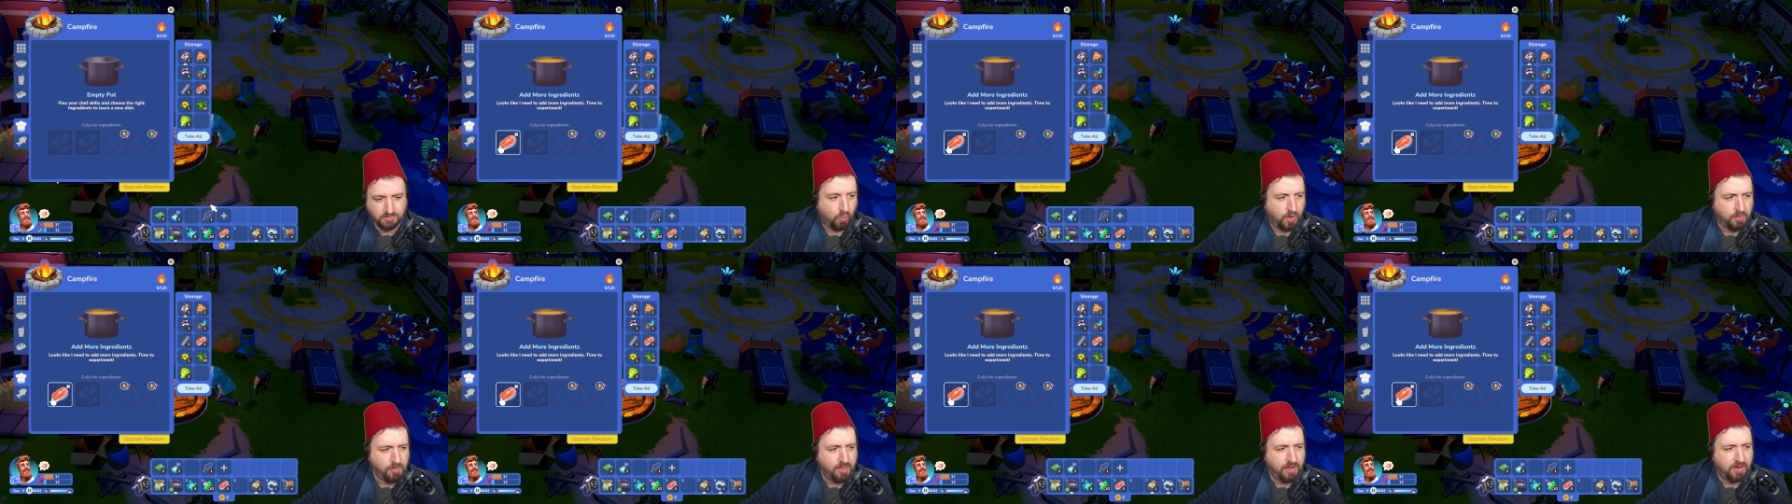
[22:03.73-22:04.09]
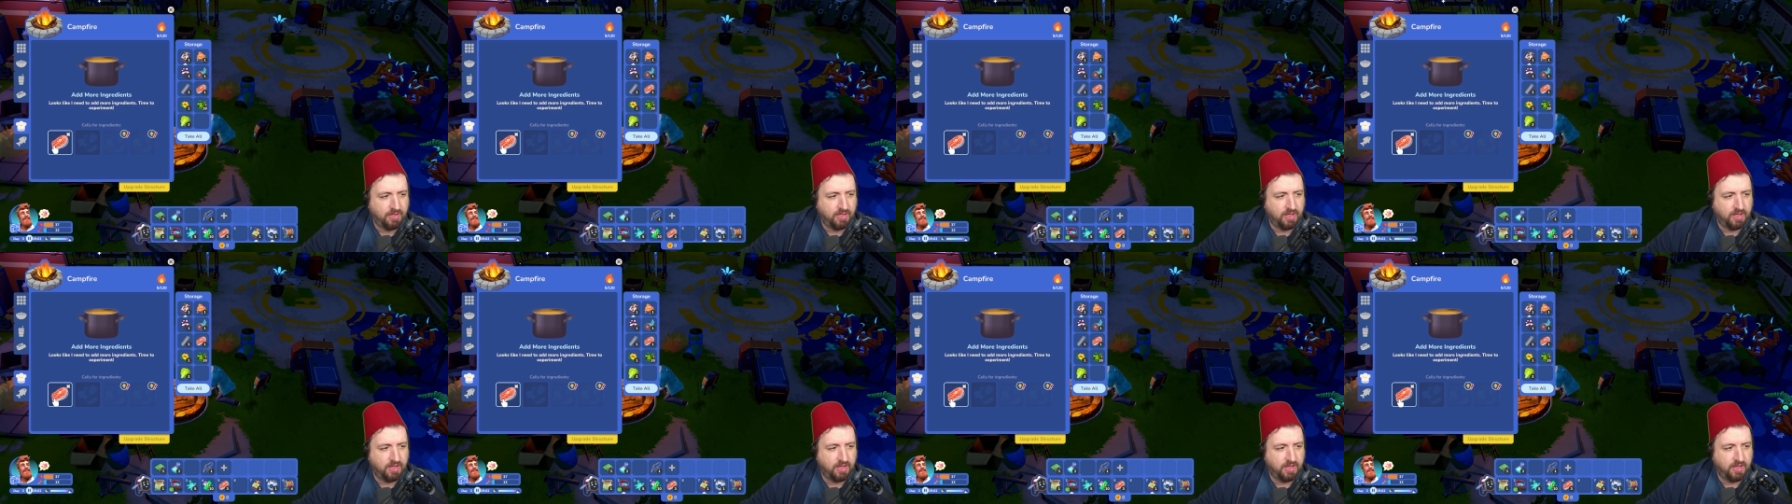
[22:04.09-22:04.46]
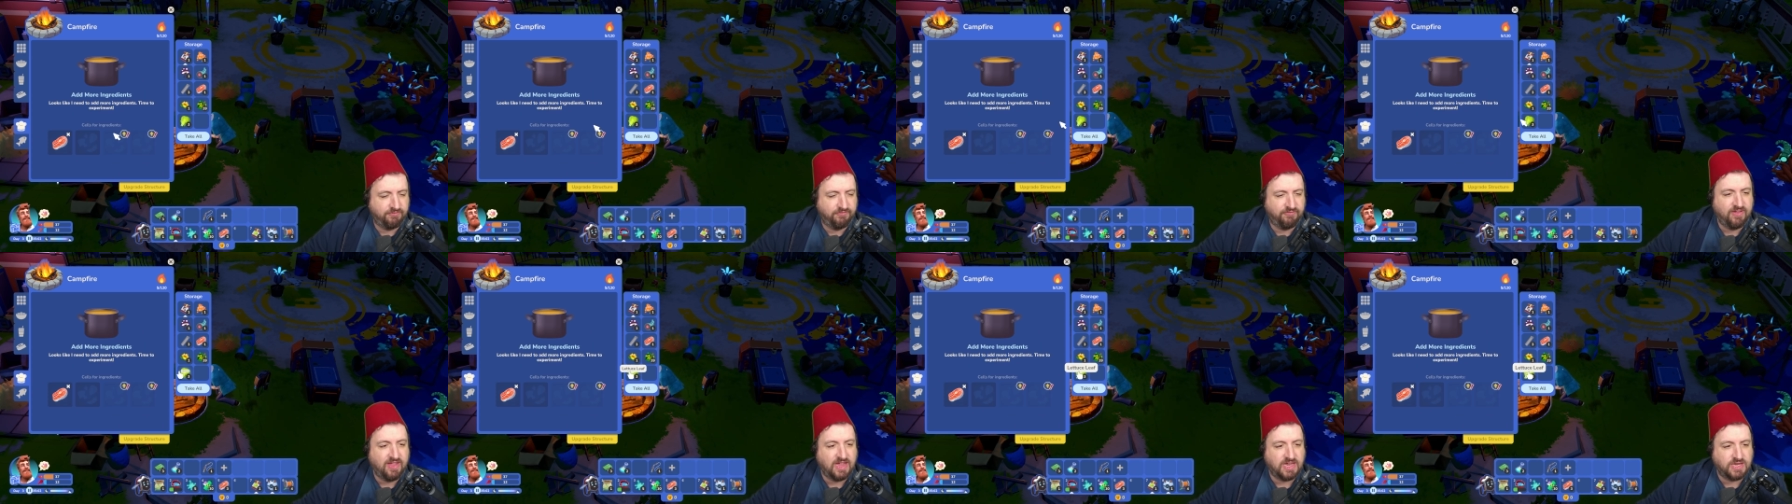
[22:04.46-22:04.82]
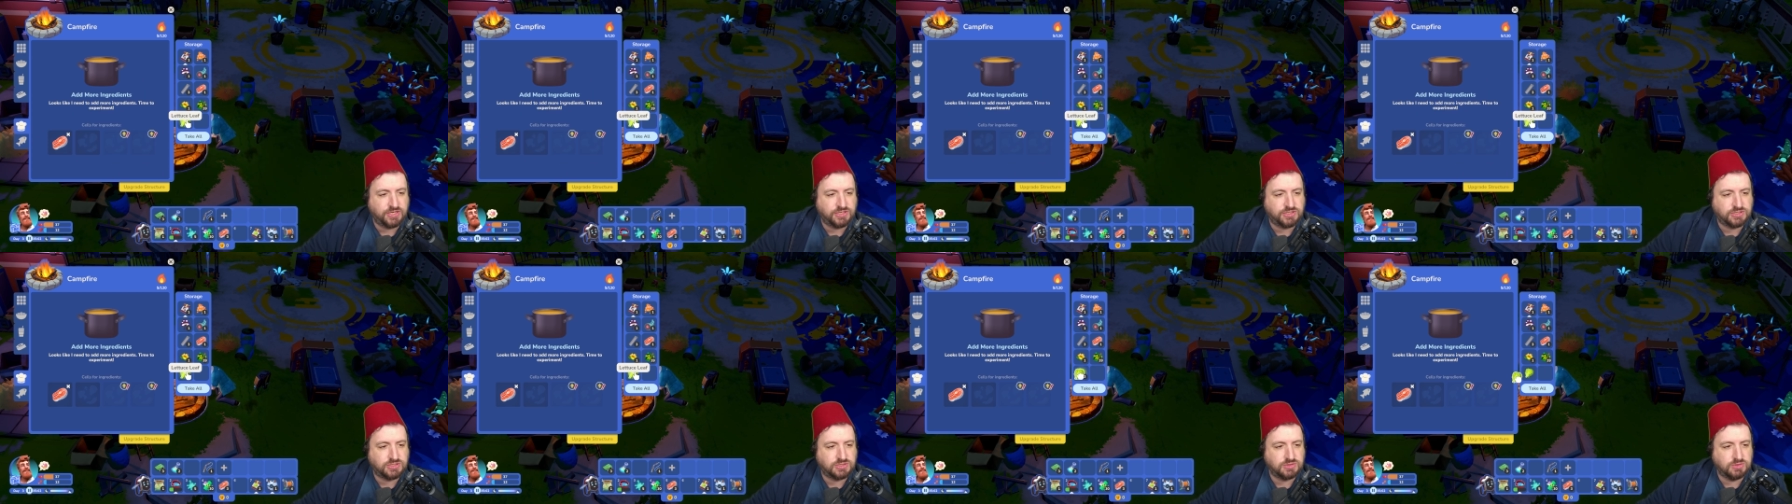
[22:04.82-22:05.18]
What about a
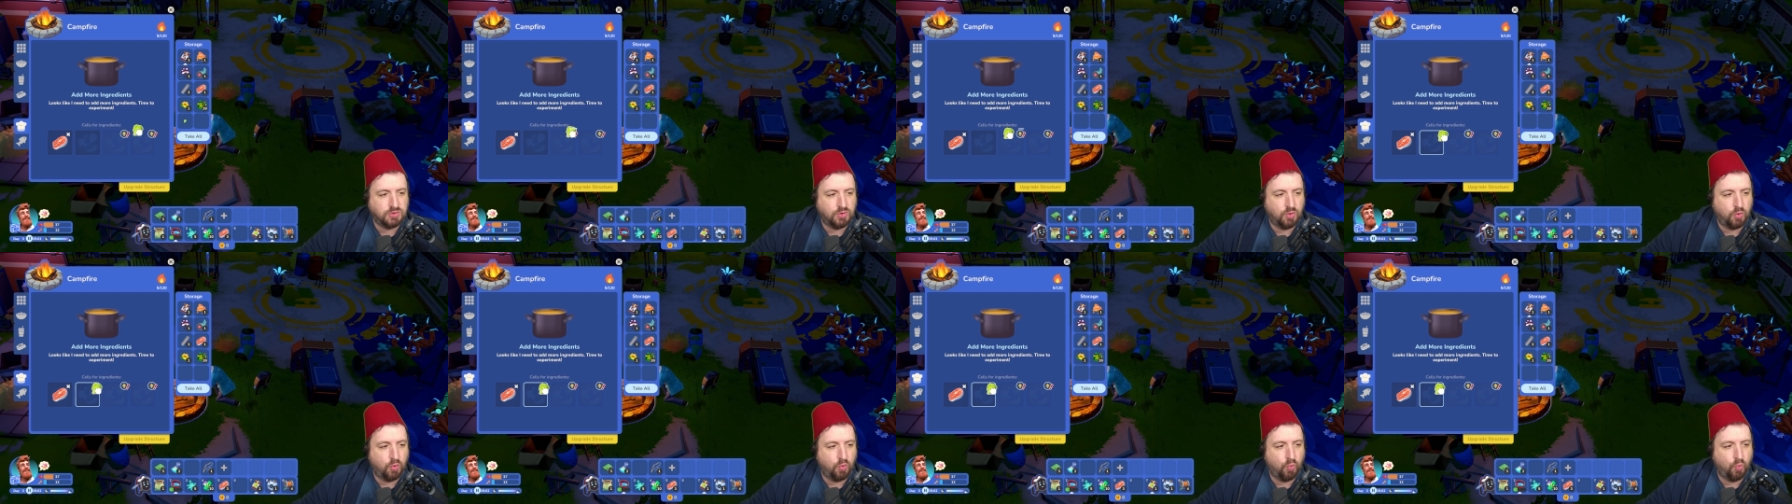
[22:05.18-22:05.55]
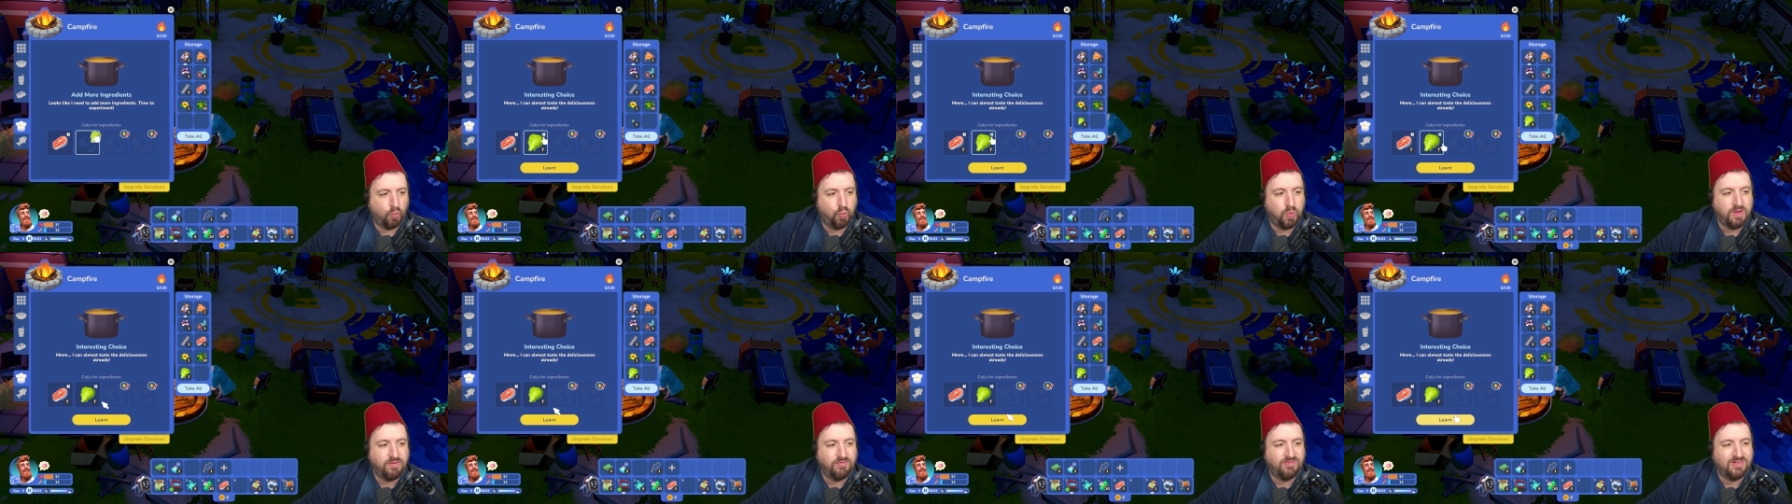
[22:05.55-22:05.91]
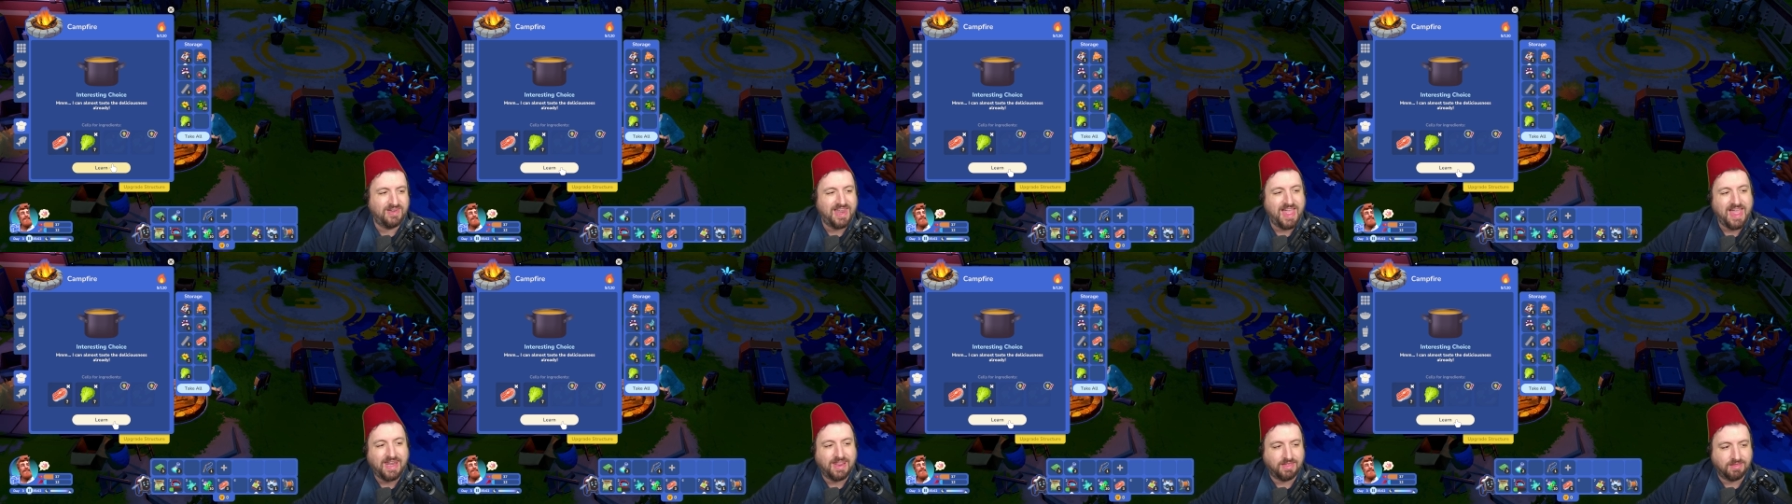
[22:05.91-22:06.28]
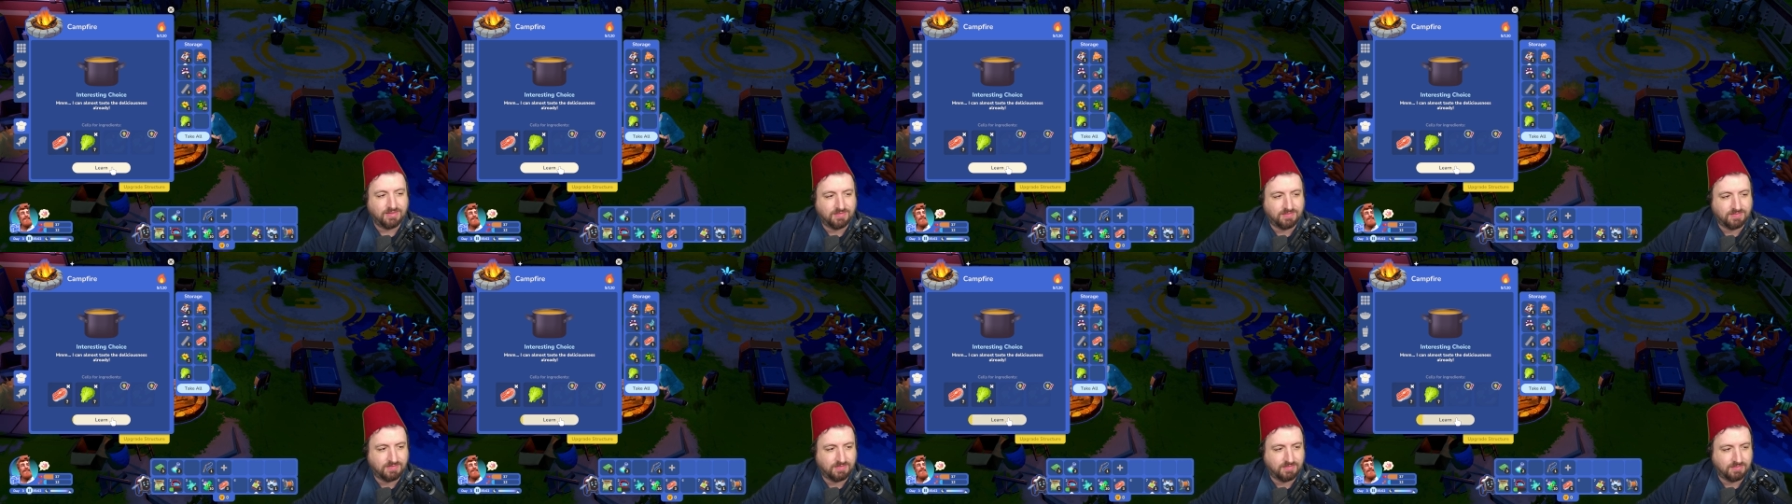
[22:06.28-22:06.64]
fish with
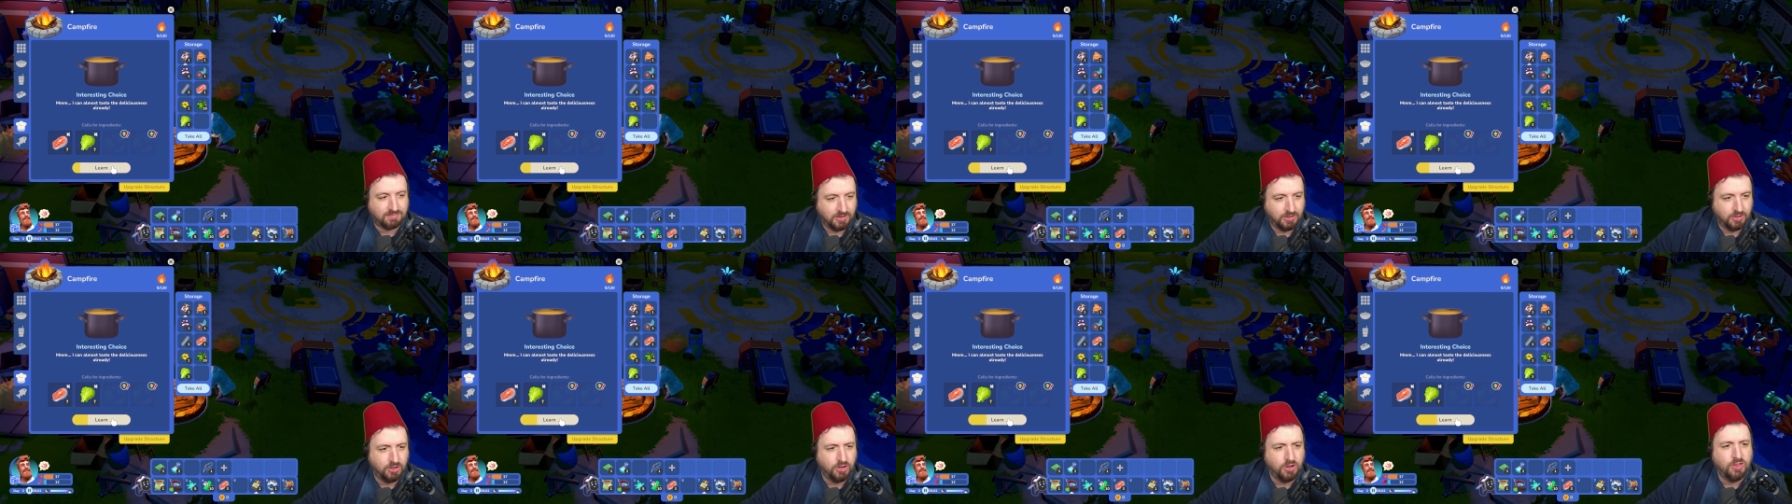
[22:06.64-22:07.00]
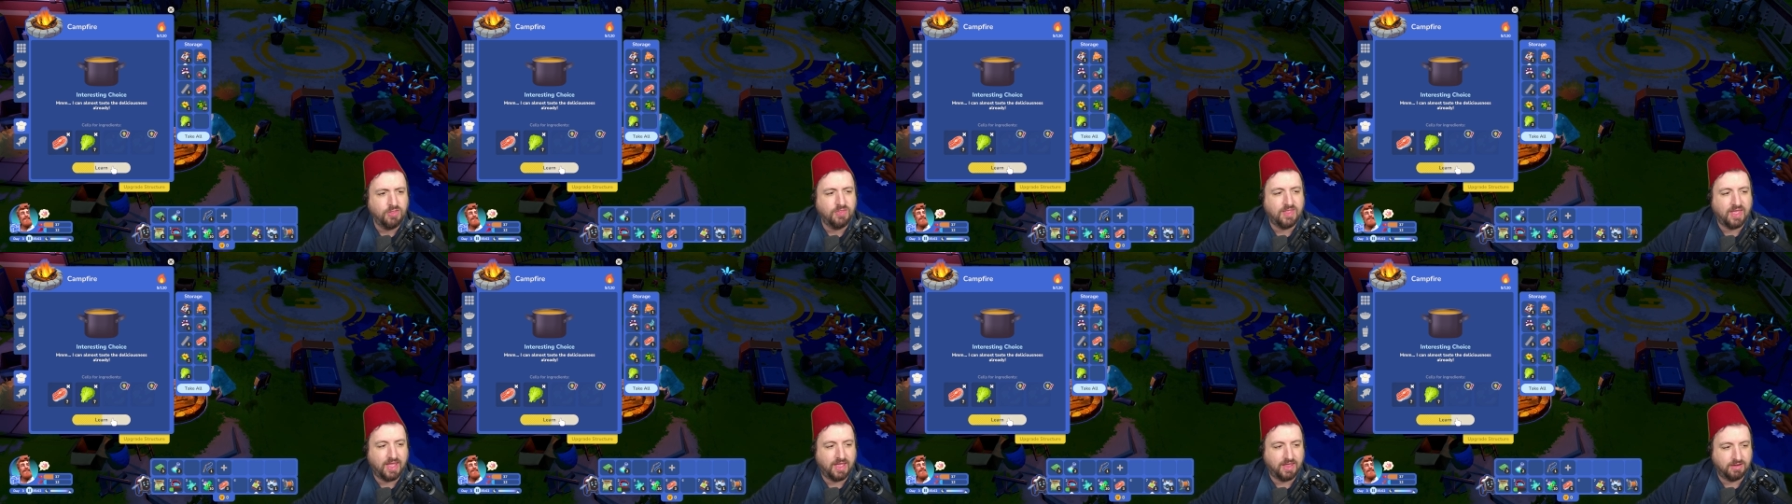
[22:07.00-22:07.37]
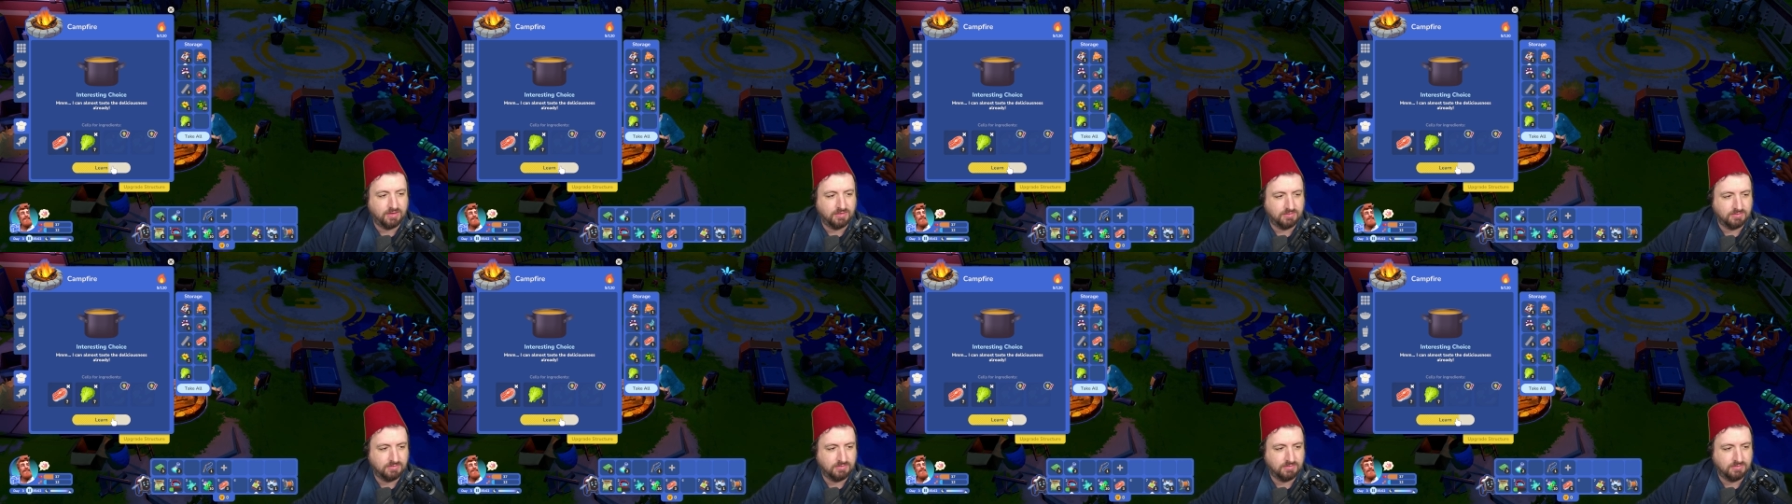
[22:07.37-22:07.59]
lettuce? Learn that.